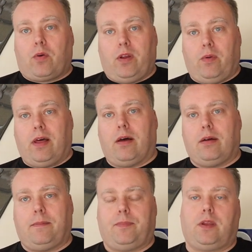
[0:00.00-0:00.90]
work really
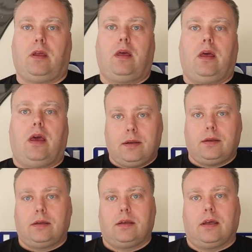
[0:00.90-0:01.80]
well.
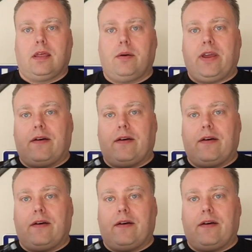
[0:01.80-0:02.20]
Then we